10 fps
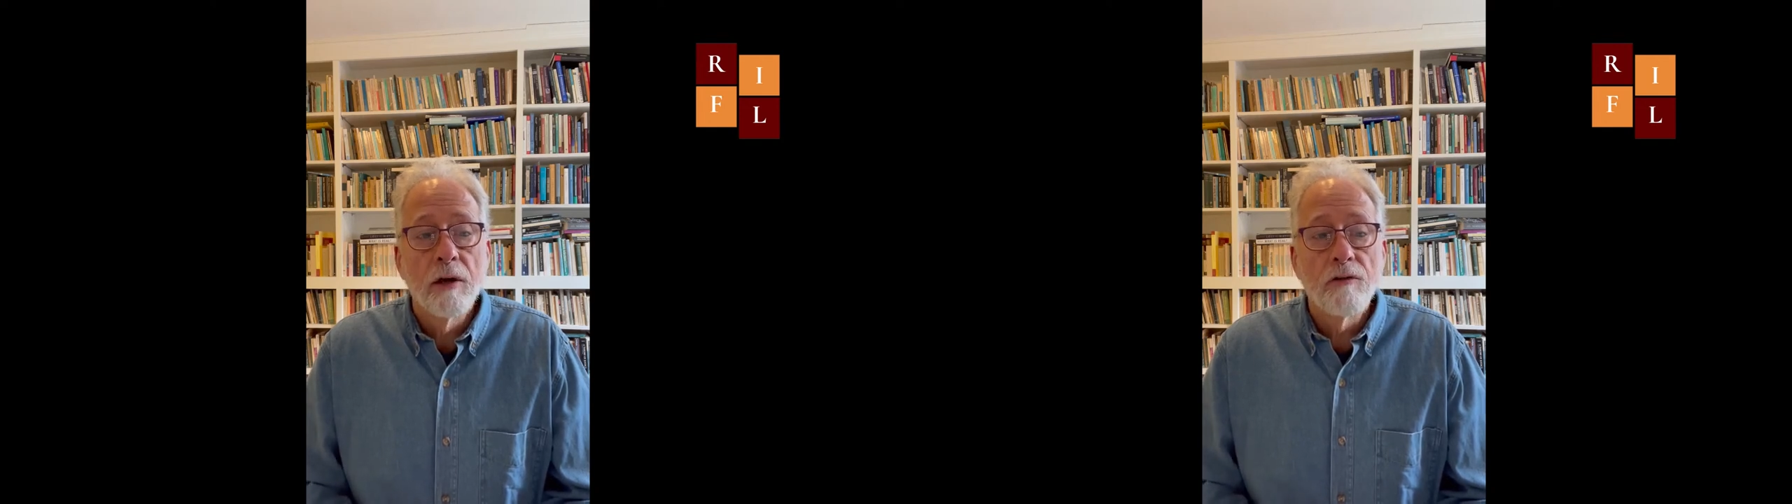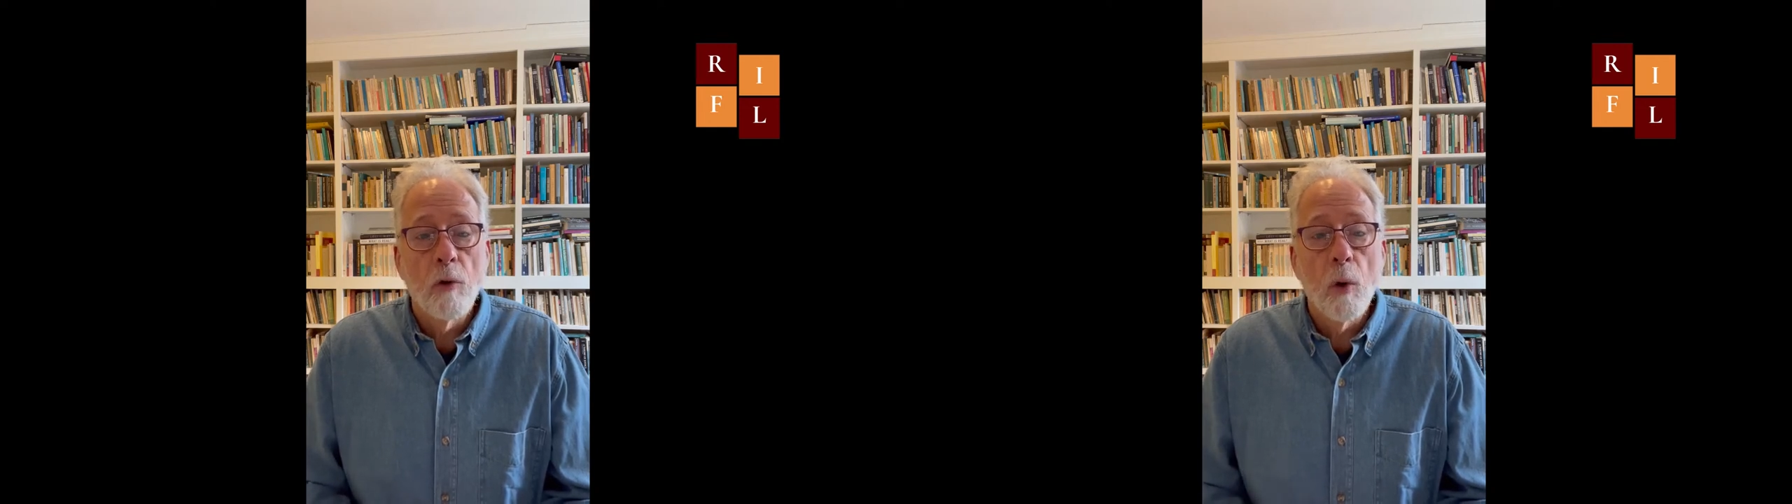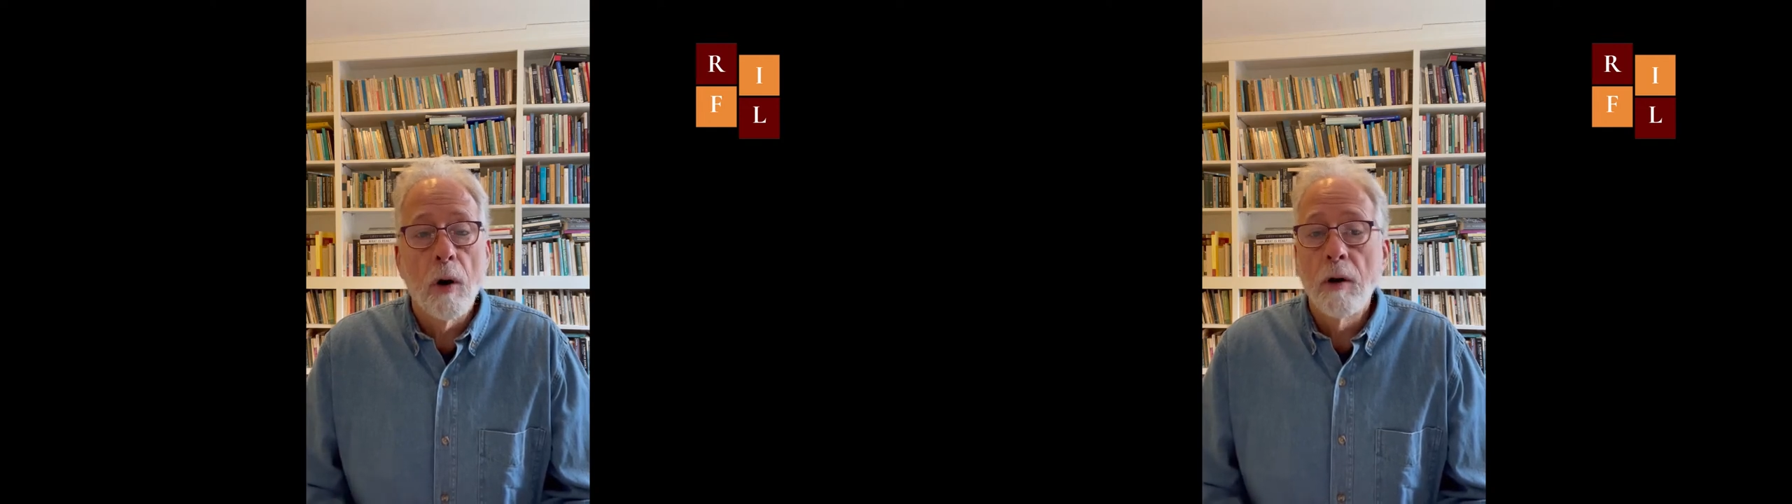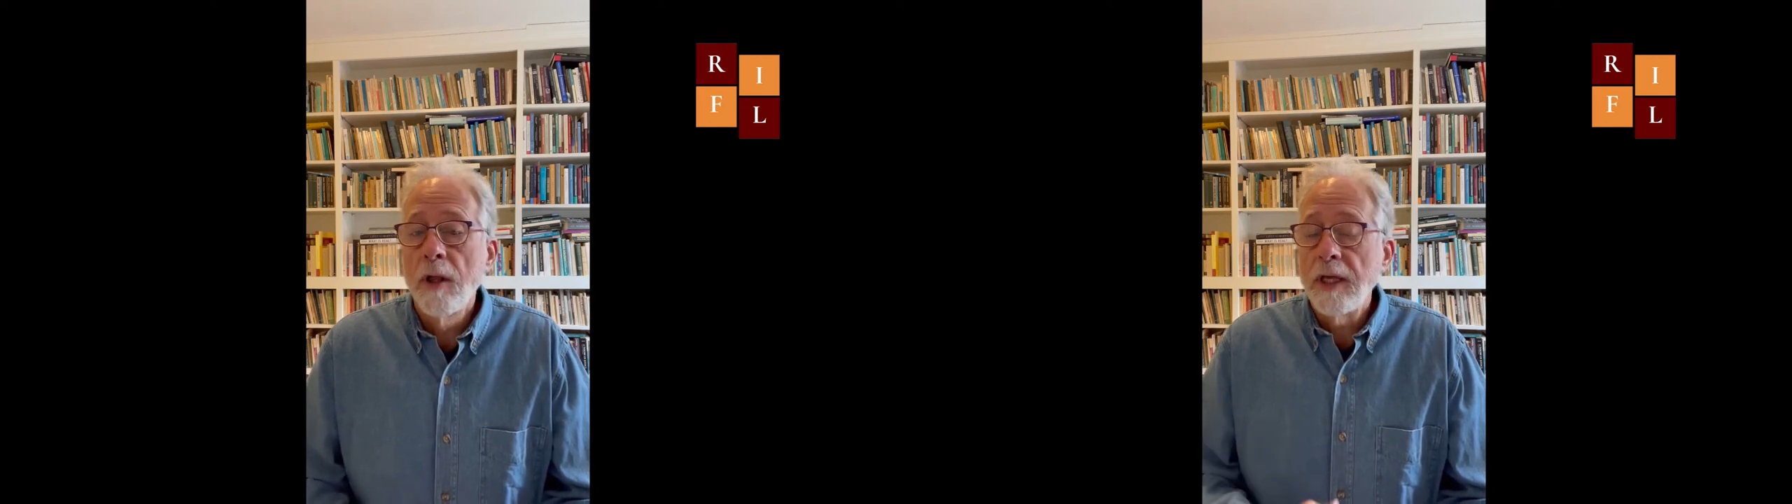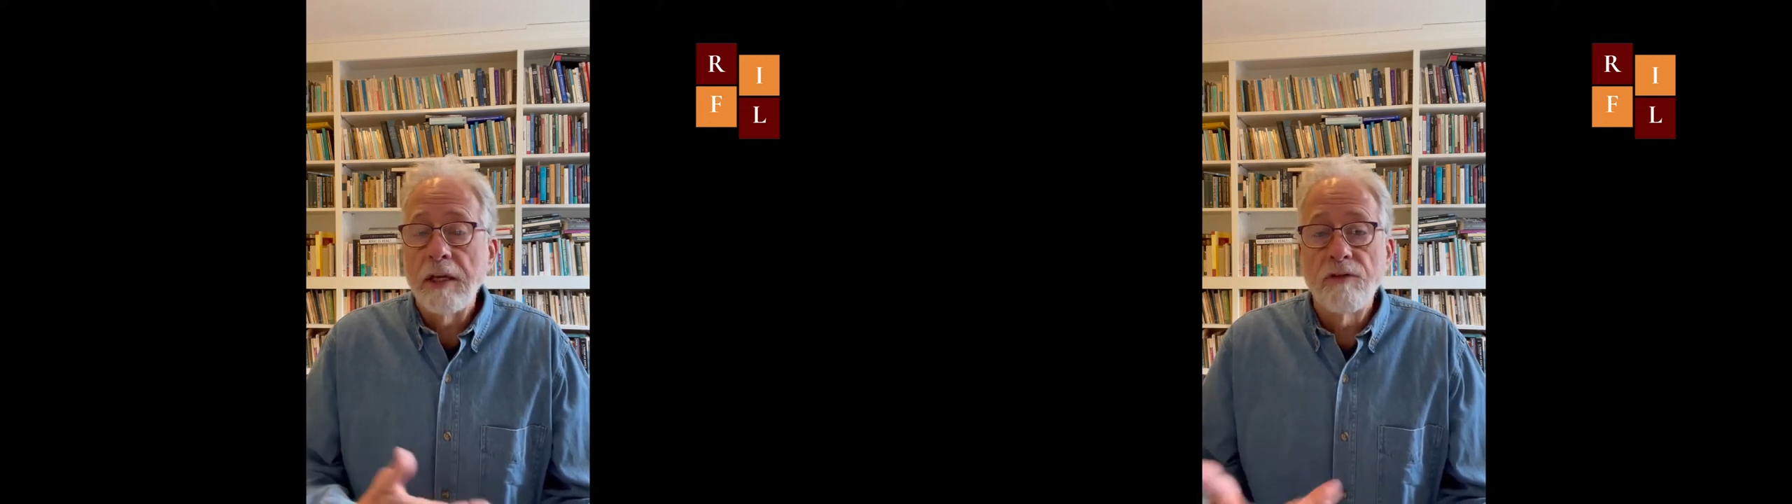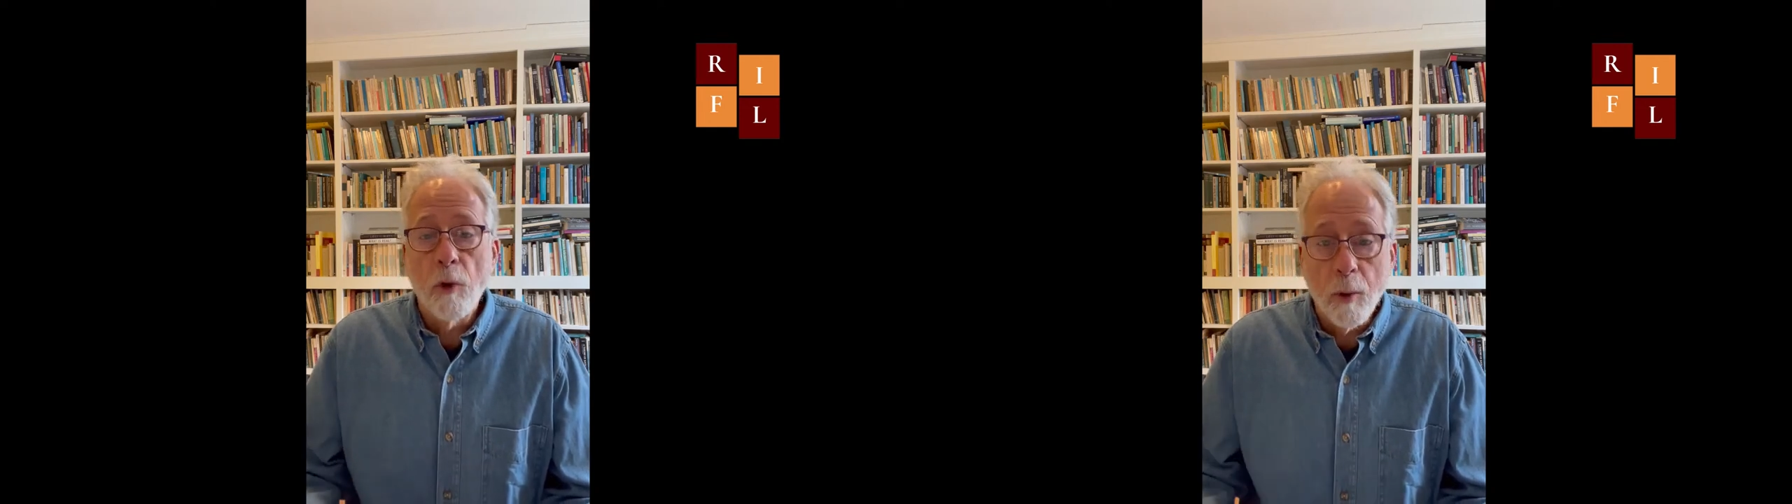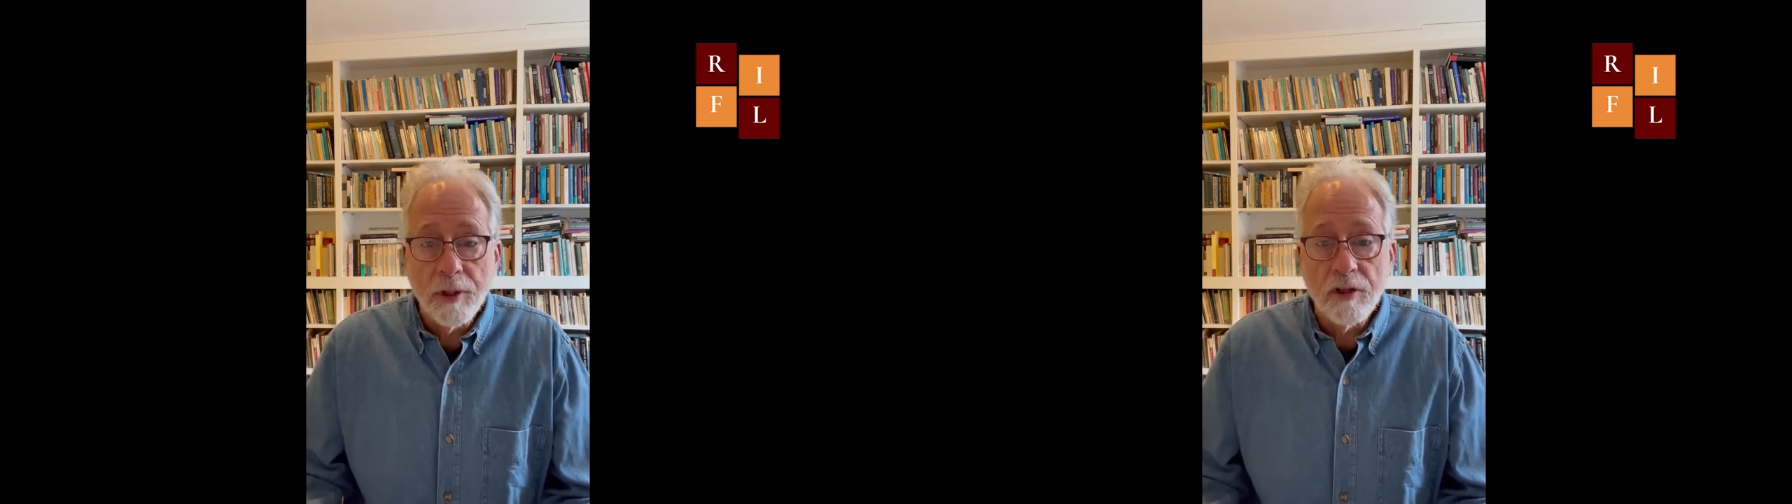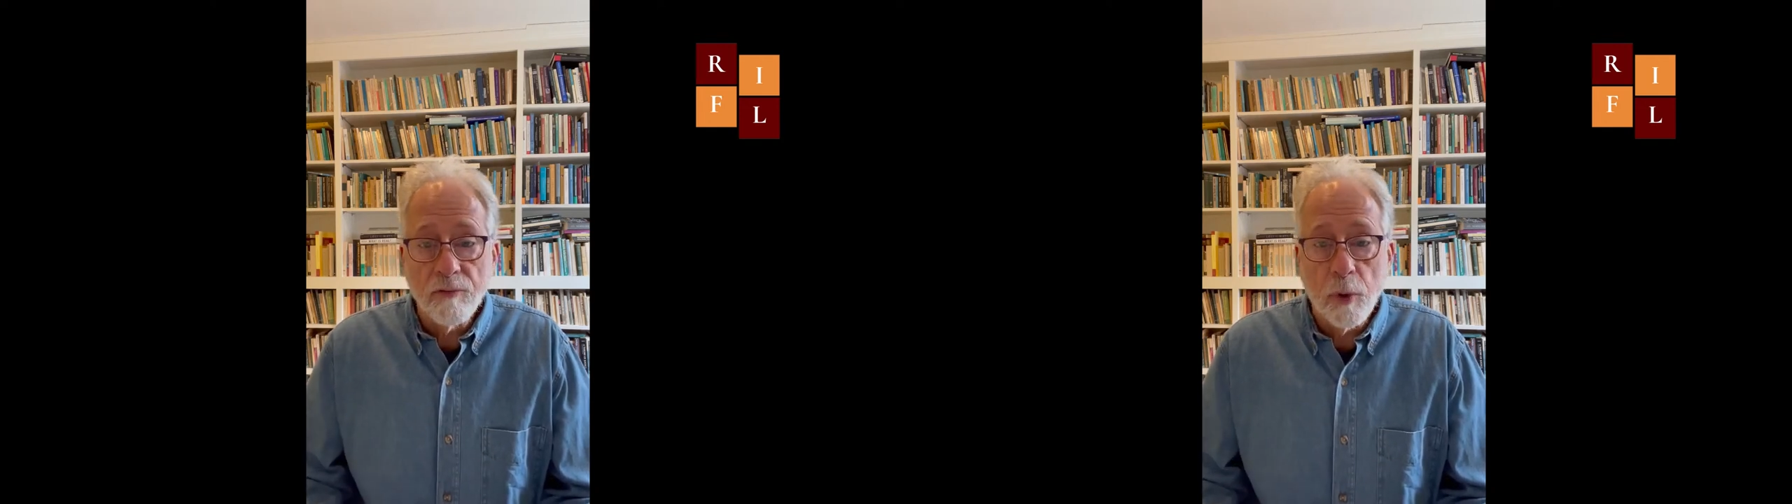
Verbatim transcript: for informative